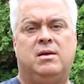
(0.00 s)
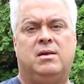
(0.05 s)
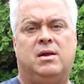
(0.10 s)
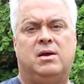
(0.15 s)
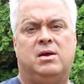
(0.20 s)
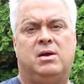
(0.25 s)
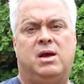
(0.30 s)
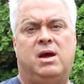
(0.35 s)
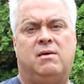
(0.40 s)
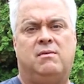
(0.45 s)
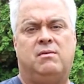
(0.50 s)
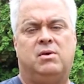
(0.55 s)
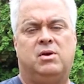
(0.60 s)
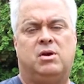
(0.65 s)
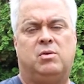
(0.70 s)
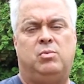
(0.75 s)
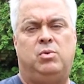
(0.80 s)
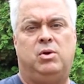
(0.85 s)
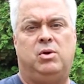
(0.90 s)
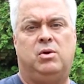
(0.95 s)
like you have on your
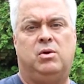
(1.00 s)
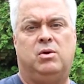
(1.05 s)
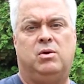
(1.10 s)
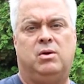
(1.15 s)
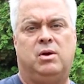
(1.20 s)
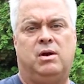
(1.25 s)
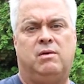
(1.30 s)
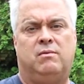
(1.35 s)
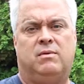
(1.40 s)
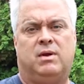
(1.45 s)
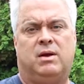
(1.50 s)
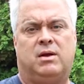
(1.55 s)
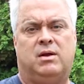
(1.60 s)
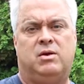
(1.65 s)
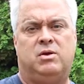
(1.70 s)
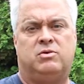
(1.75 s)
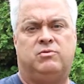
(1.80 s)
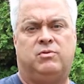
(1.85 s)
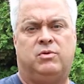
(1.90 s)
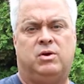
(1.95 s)
computer or even like I
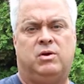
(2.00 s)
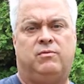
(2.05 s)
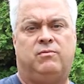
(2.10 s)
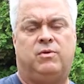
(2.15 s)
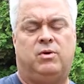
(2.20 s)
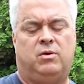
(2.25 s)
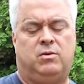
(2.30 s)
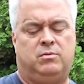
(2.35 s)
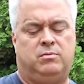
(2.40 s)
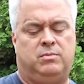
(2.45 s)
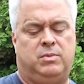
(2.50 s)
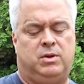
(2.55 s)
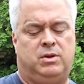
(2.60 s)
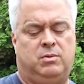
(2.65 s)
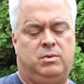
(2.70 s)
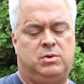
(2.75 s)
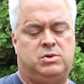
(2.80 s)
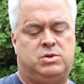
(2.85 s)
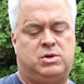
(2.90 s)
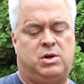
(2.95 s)
use for your phone but
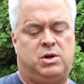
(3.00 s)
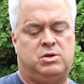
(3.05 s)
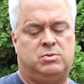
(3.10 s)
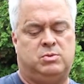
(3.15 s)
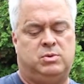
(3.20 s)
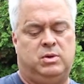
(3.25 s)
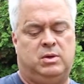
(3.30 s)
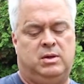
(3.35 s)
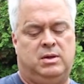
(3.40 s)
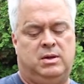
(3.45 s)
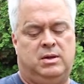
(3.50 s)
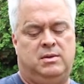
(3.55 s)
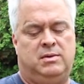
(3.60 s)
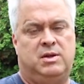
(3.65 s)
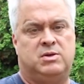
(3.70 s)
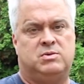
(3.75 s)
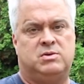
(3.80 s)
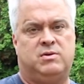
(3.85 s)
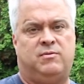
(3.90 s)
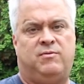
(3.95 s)
they're rechargeable
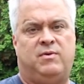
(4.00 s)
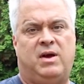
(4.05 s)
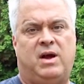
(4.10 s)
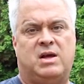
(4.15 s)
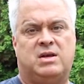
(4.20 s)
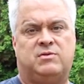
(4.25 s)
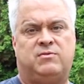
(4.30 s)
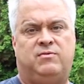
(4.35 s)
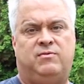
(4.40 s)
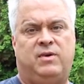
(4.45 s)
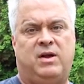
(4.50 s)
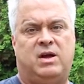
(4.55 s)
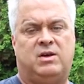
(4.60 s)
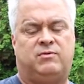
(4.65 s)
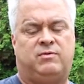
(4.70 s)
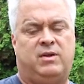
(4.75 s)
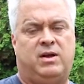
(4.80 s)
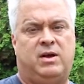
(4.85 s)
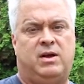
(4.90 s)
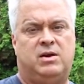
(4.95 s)
this is a fast
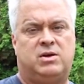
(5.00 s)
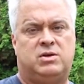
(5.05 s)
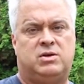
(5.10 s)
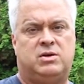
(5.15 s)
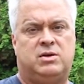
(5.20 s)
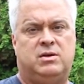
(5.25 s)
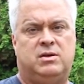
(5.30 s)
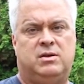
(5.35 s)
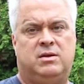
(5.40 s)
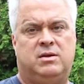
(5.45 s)
fast flash